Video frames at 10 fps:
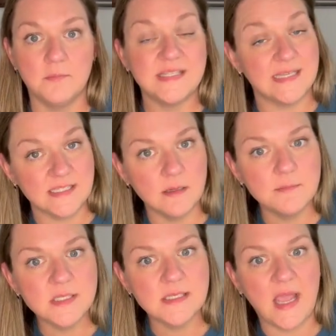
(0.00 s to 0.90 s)

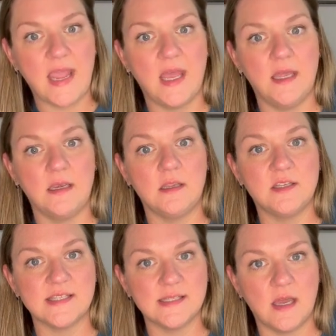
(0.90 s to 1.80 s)
systems and
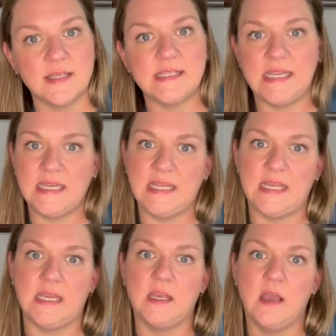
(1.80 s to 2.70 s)
discuss
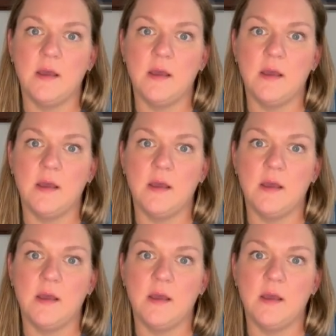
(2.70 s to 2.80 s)
any